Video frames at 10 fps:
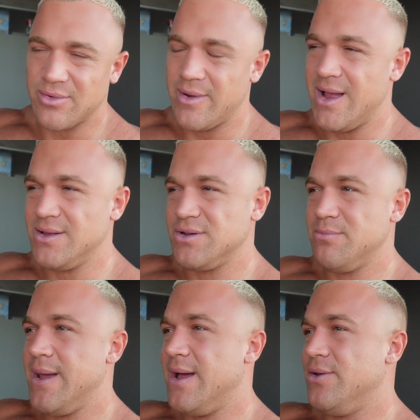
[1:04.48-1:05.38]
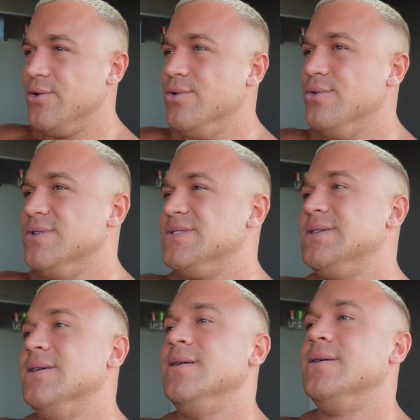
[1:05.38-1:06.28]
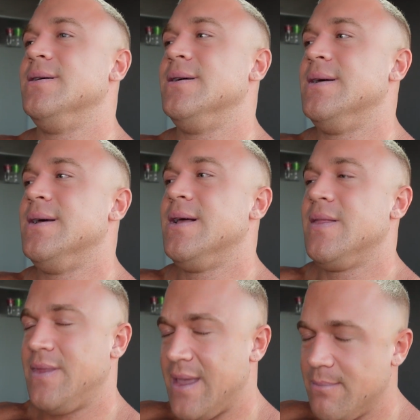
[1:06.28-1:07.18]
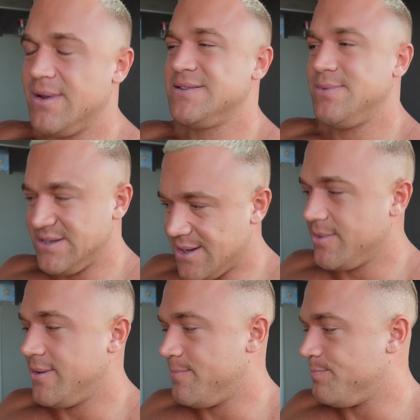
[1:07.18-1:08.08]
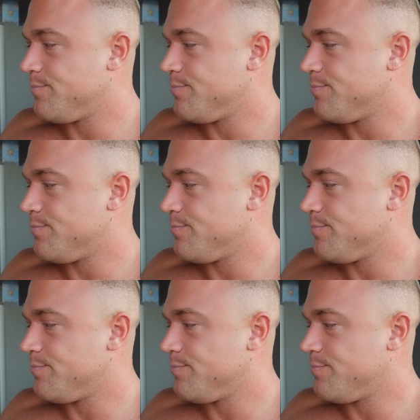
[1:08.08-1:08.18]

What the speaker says: 300-pound dudes, that must be something.